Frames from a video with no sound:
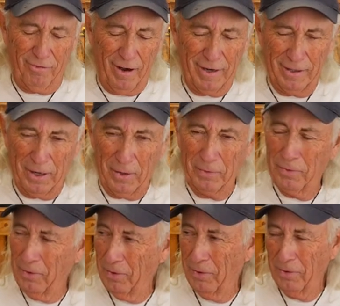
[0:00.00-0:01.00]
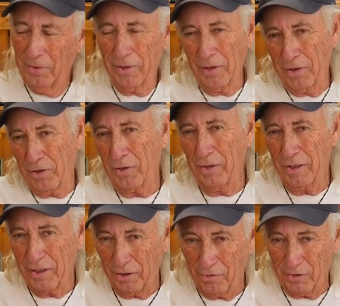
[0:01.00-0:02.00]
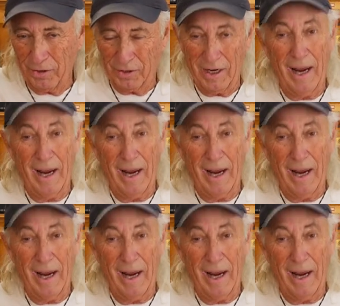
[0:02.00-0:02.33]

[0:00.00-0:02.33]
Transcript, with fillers: find out, is there a difference?